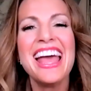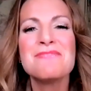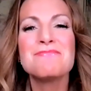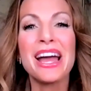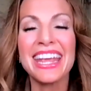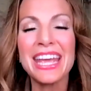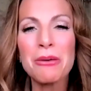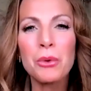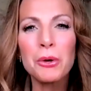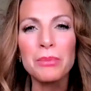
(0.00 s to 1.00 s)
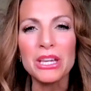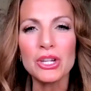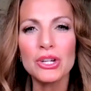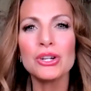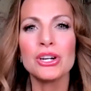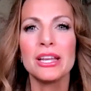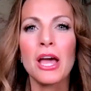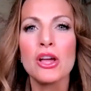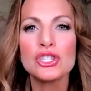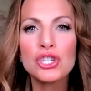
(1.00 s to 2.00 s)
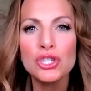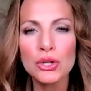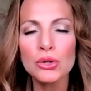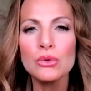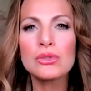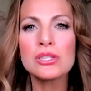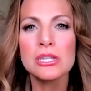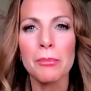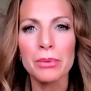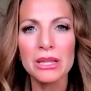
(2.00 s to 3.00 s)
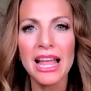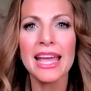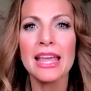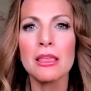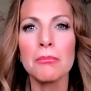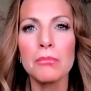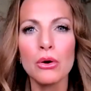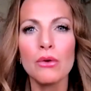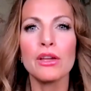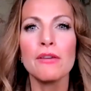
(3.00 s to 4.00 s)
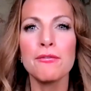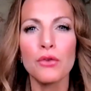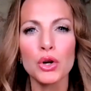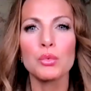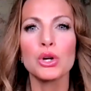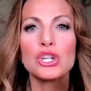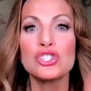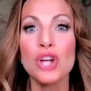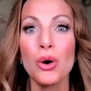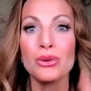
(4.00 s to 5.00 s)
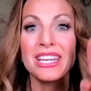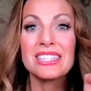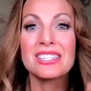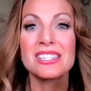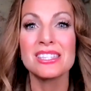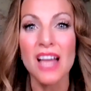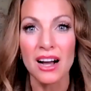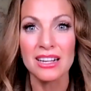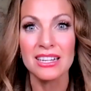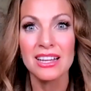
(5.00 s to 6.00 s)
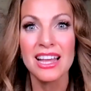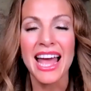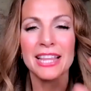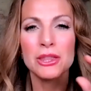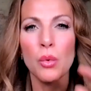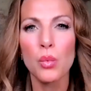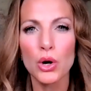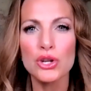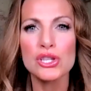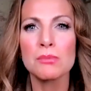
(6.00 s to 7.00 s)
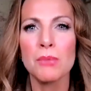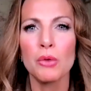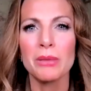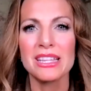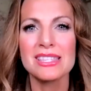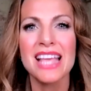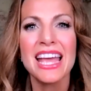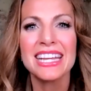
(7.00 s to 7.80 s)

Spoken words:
But it will be good. Choose to play the movie forward. Don't get stuck at the worst moments.